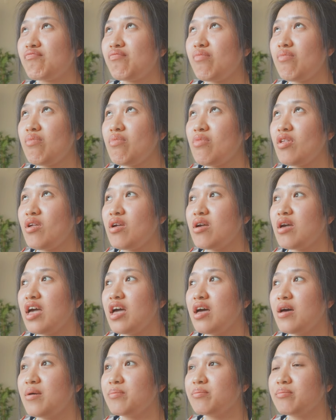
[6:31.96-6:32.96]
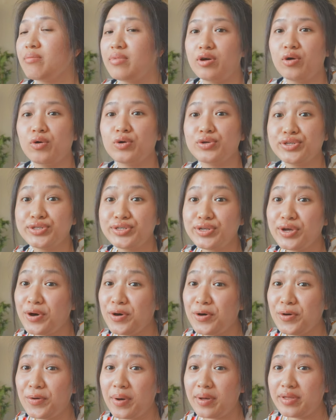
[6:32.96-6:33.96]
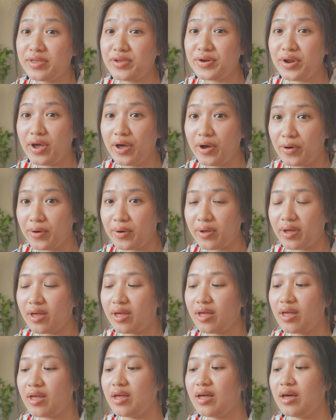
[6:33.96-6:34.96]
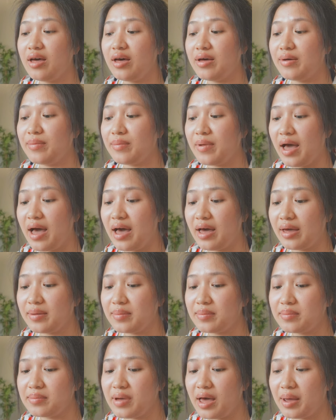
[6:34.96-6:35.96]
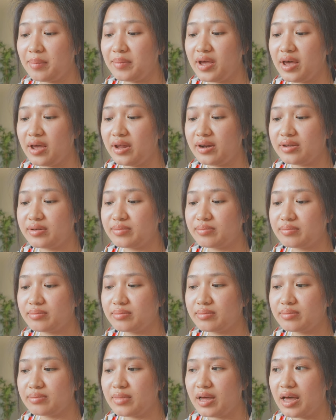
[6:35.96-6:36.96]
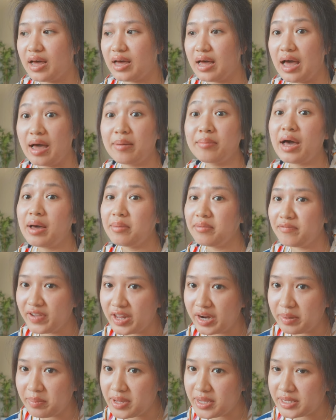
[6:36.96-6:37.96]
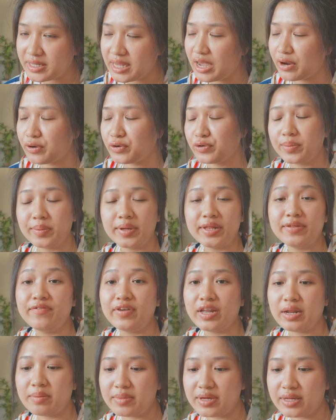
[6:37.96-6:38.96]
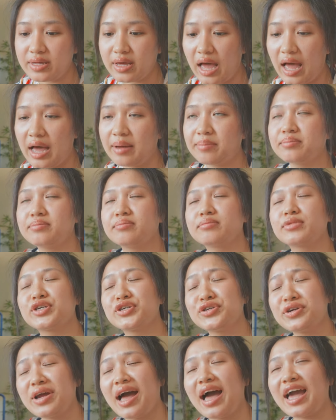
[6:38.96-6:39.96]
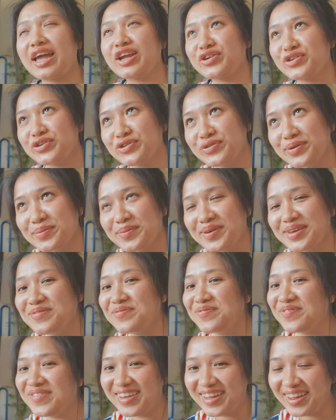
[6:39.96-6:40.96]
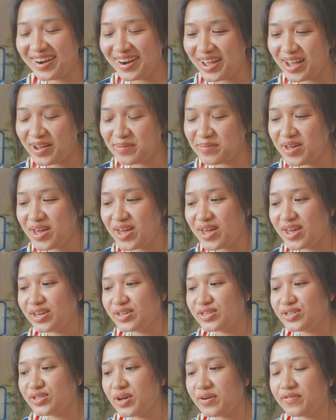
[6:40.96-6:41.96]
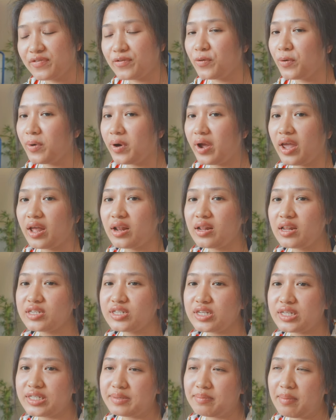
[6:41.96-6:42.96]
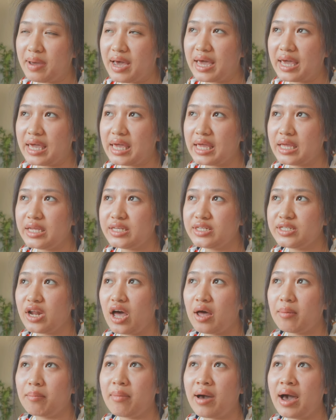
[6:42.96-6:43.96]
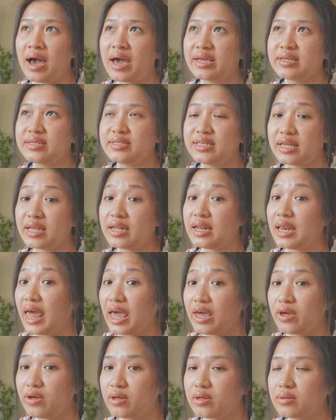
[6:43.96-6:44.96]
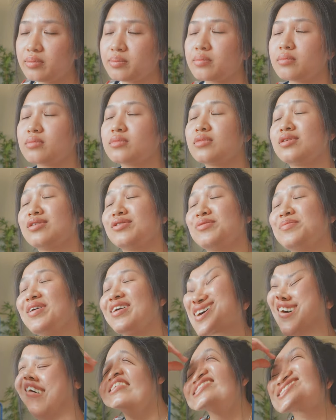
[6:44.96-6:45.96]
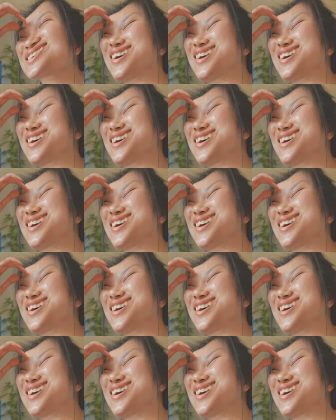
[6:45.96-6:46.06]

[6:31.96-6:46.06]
and, but also you know, um, I'm I'm not a I'm, I'm Vietnamese. I grew up in Vietnamese. I'm I grew up in Vietnam, so of course English is my is not my second language. Oh my gosh,